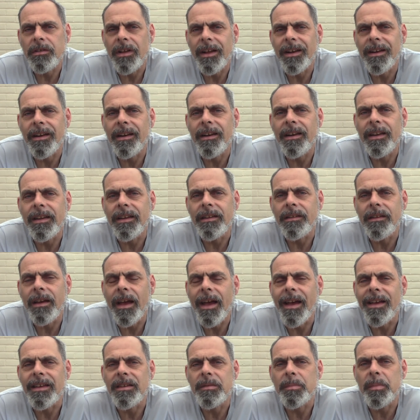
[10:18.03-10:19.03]
and elite
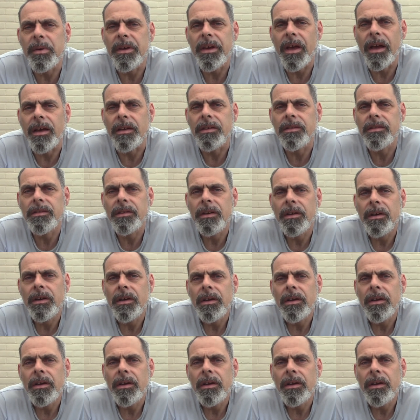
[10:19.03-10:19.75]
SBS,